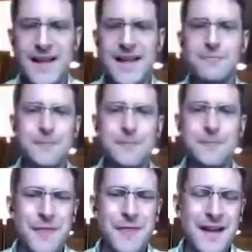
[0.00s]
And
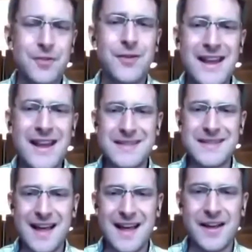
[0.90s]
with that creative
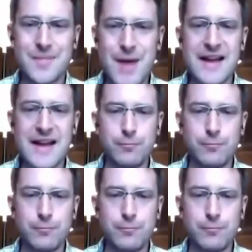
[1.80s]
mentality in mind,